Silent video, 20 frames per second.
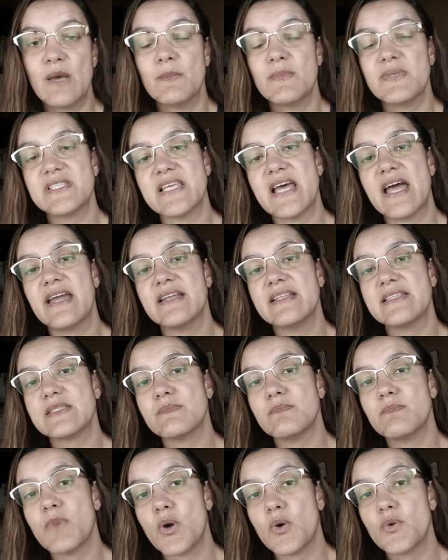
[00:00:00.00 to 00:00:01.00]

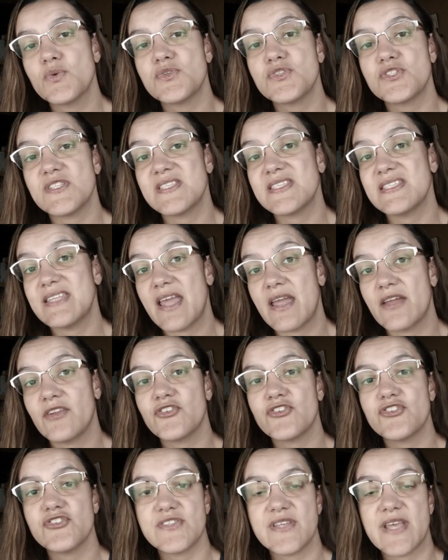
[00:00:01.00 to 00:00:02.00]
Besides, most
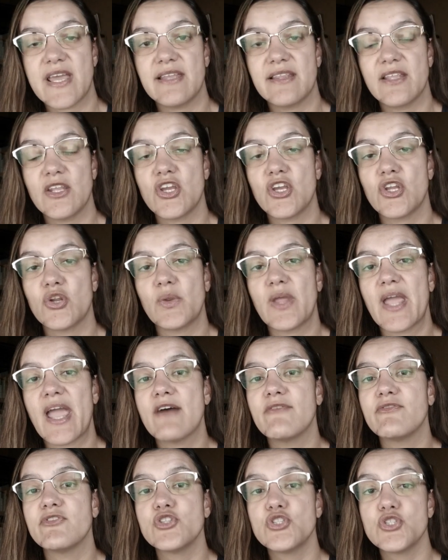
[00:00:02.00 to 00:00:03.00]
standards say that you can only
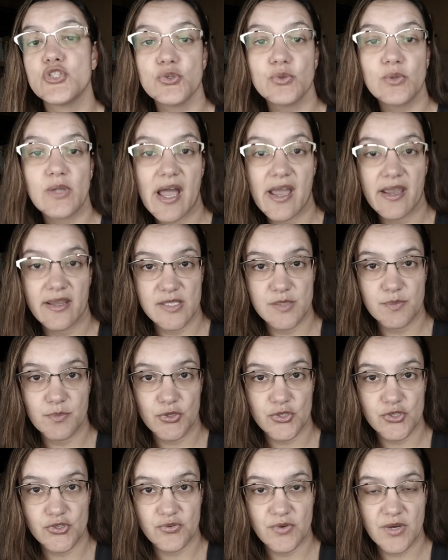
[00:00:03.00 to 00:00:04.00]
have 2 lines
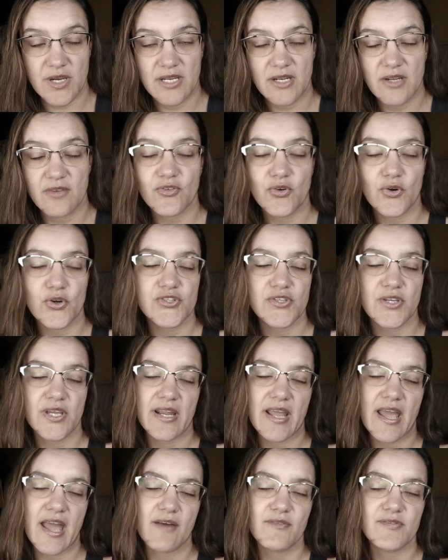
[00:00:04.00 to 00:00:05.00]
per screen. Of course, you
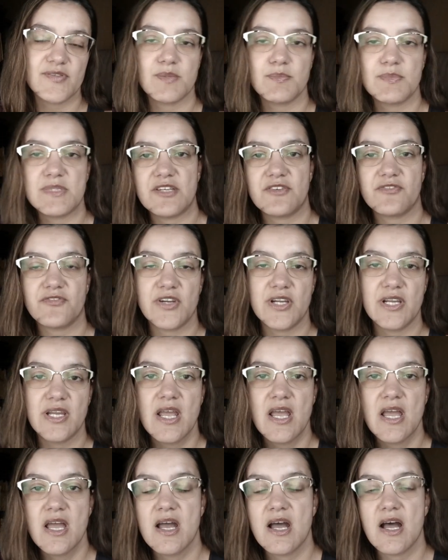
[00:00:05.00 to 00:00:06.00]
can have some
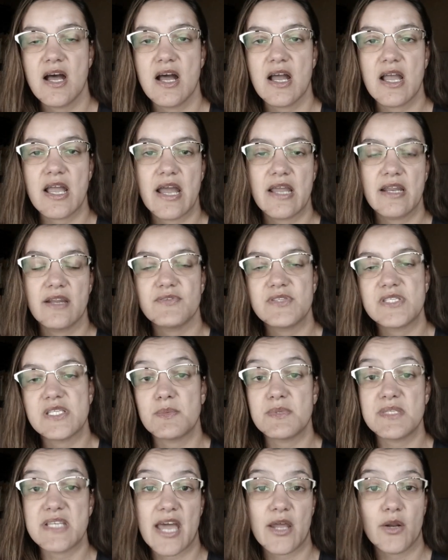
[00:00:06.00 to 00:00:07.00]
different kind of
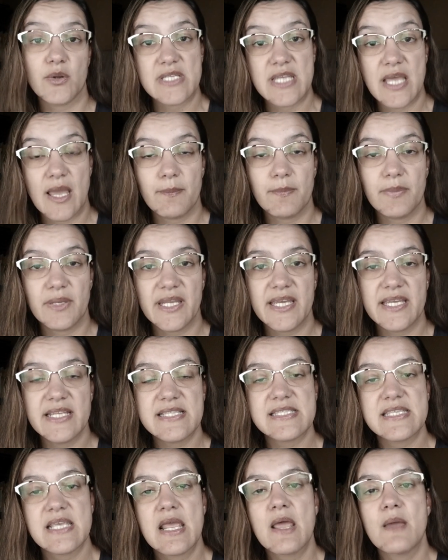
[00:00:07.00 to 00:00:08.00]
subtitle
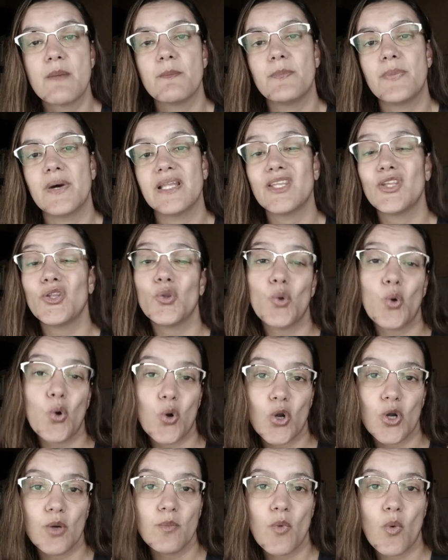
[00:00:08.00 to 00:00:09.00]
templates, but the
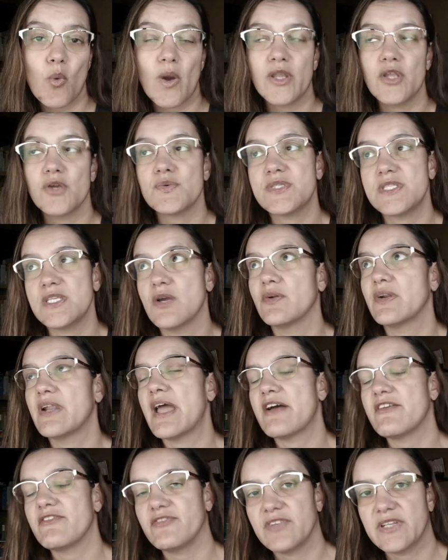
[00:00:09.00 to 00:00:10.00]
norm, what you see on
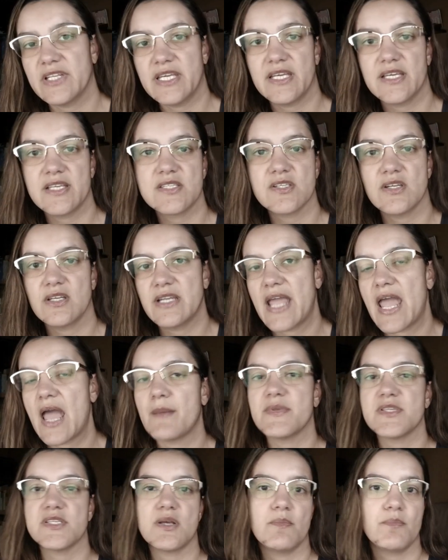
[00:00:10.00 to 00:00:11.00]
Netflix, on
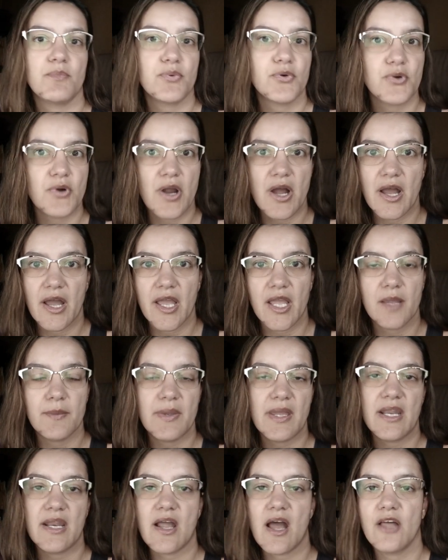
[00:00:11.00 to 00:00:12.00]
Amazon Prime,
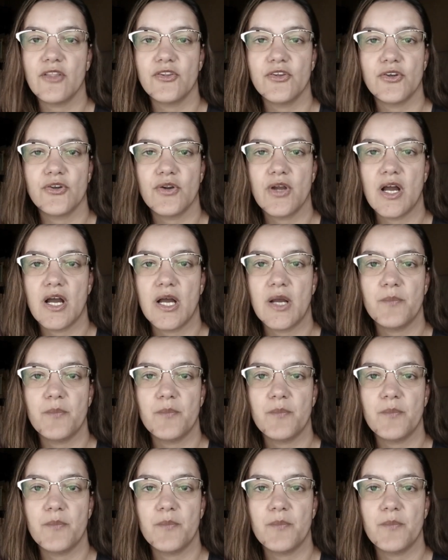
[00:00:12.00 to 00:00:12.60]
and other